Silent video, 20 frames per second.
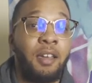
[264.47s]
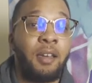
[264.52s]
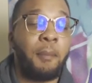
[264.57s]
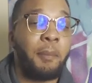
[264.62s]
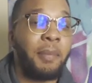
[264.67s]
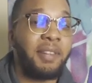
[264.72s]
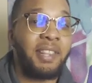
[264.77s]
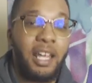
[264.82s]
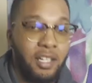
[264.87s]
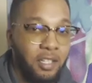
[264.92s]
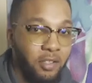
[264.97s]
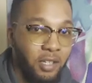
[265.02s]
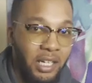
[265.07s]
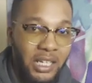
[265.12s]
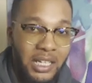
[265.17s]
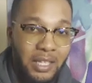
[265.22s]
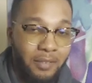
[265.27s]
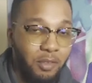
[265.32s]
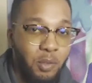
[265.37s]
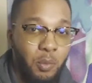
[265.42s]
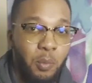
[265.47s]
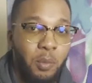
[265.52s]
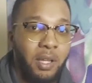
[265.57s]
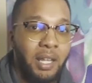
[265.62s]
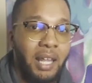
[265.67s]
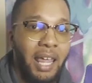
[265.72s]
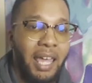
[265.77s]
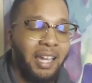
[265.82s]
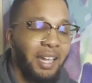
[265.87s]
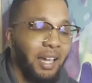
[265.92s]
but that's gonna leave you with
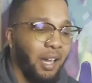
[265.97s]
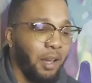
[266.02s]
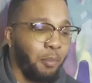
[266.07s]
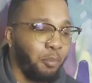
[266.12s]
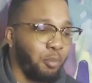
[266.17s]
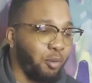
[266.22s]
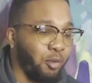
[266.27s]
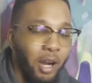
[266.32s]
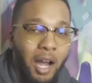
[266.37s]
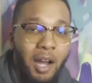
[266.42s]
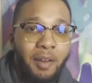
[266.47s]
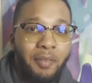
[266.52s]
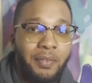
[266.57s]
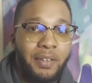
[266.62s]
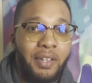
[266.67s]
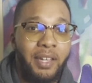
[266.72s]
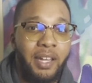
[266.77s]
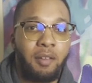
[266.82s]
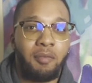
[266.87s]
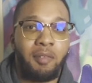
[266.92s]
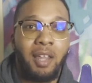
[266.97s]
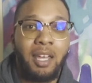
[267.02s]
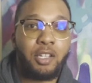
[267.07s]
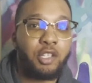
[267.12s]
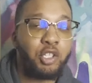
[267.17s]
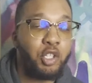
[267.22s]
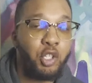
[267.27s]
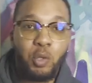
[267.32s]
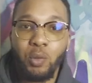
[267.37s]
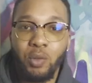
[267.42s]
like a profit of like
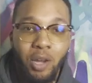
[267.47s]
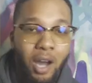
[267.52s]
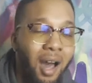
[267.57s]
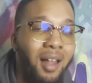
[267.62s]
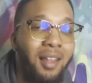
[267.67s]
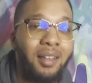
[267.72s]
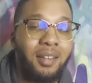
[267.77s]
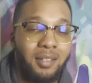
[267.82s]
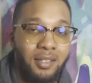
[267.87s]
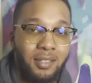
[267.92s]
$2.